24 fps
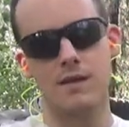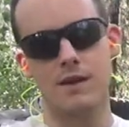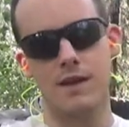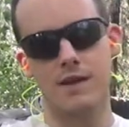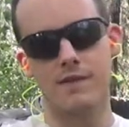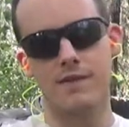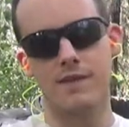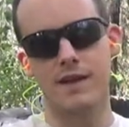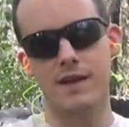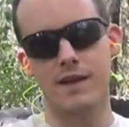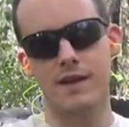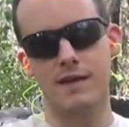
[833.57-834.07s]

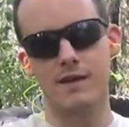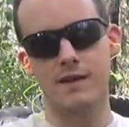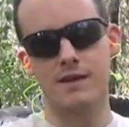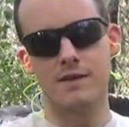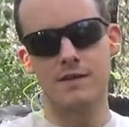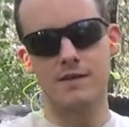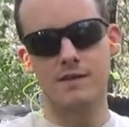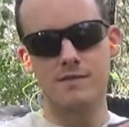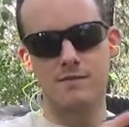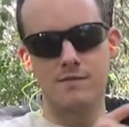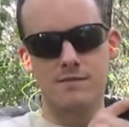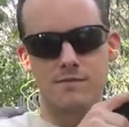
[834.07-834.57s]
And then
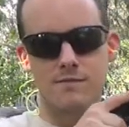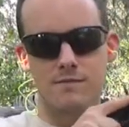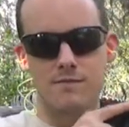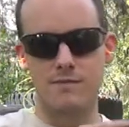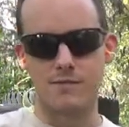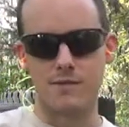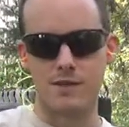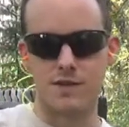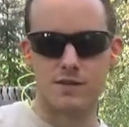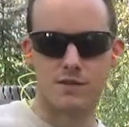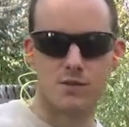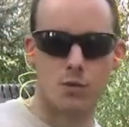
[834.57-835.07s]

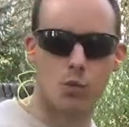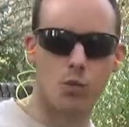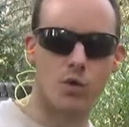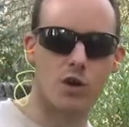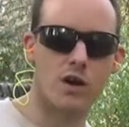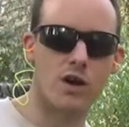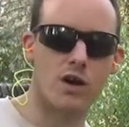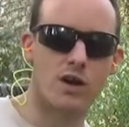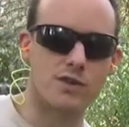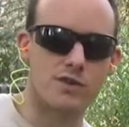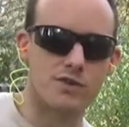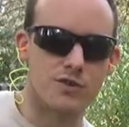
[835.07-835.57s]
needing to
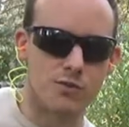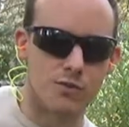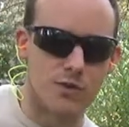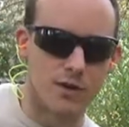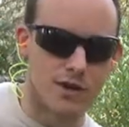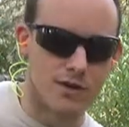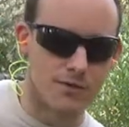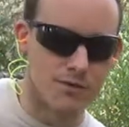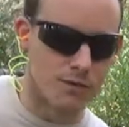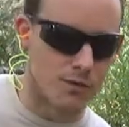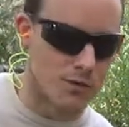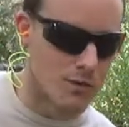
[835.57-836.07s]
work on your
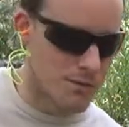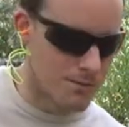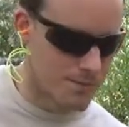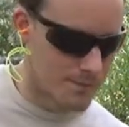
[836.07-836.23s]
rifle.